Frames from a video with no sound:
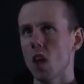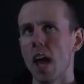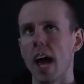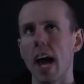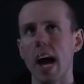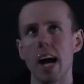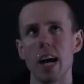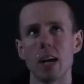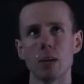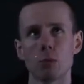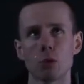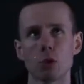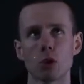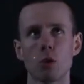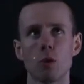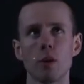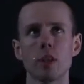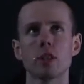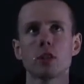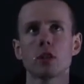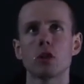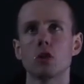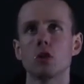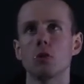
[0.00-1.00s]
And we're going
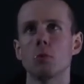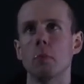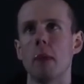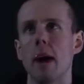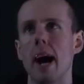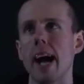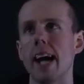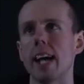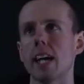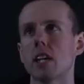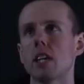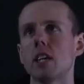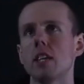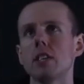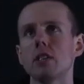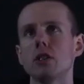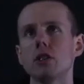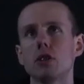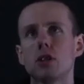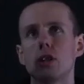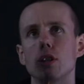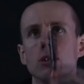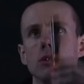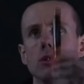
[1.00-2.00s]
to go back
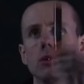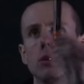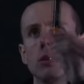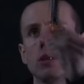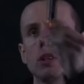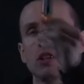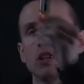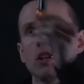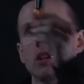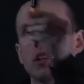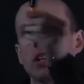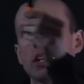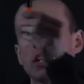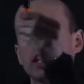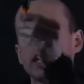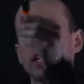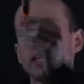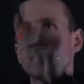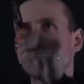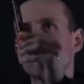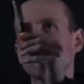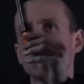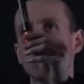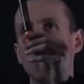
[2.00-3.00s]
to the
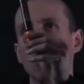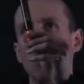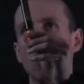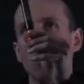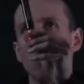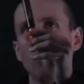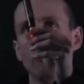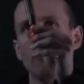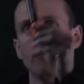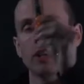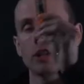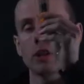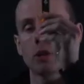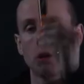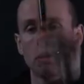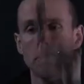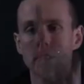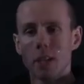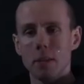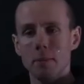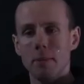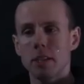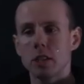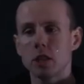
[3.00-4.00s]
case of a
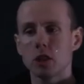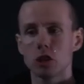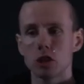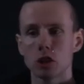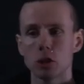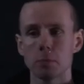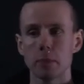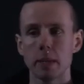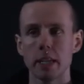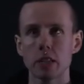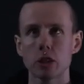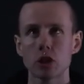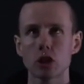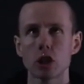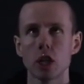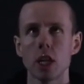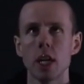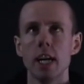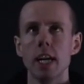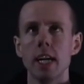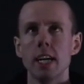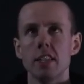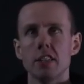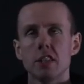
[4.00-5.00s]
two-dimensional space
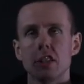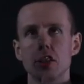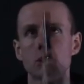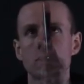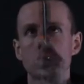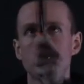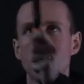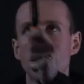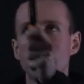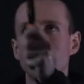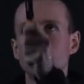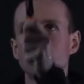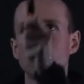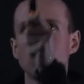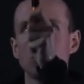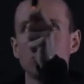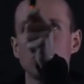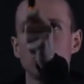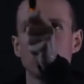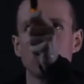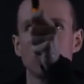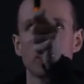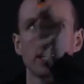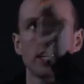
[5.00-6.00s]
described
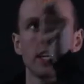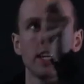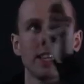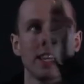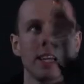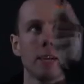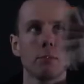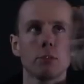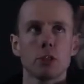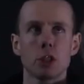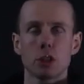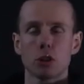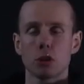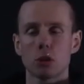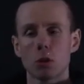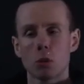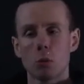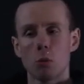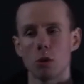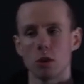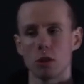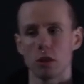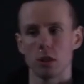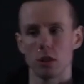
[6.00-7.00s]
using elliptic
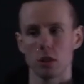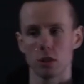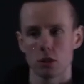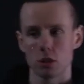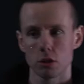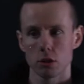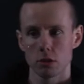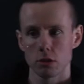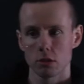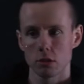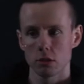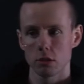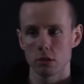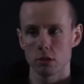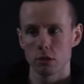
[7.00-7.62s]
coordinates.